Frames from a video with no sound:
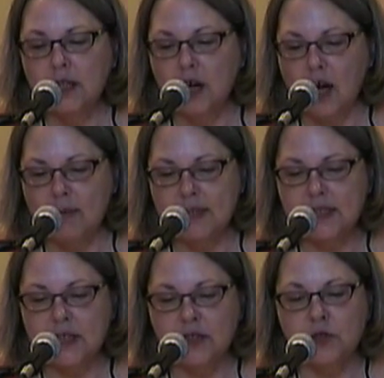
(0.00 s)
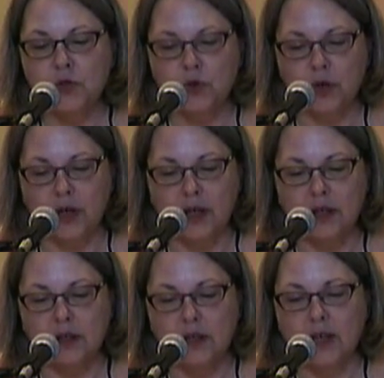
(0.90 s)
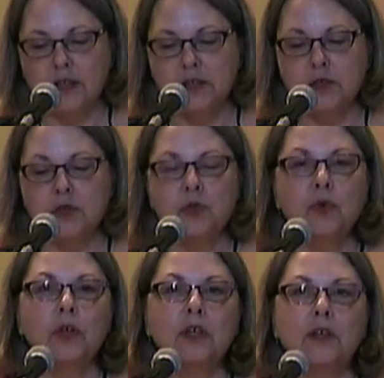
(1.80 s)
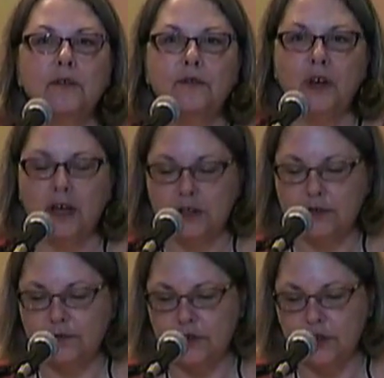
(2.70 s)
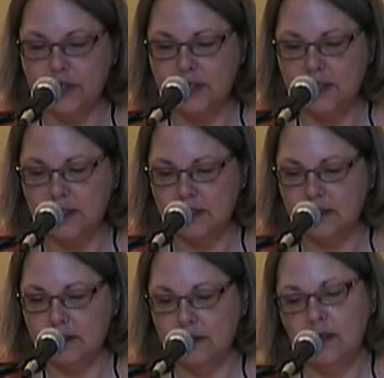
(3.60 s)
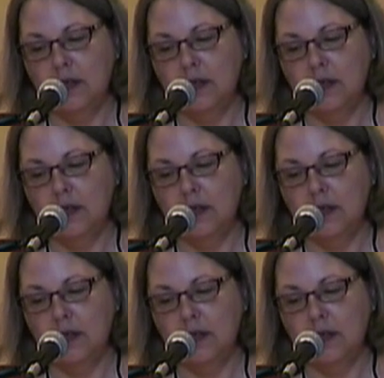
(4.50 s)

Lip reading: the Amistad story and this historic fight for justice,